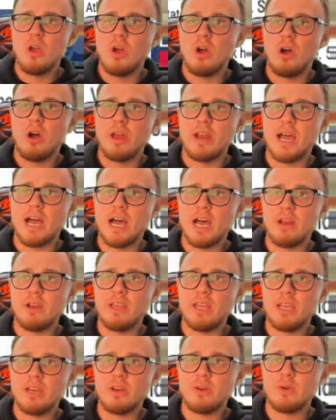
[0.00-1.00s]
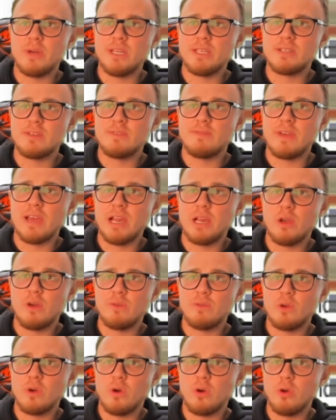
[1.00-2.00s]
on how to increase the value
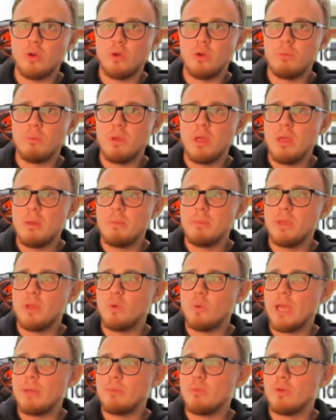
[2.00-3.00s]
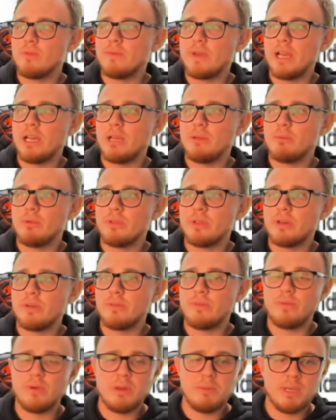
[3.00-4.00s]
of your home be way more valuable than a
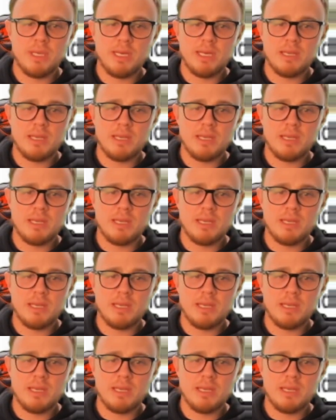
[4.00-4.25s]
free media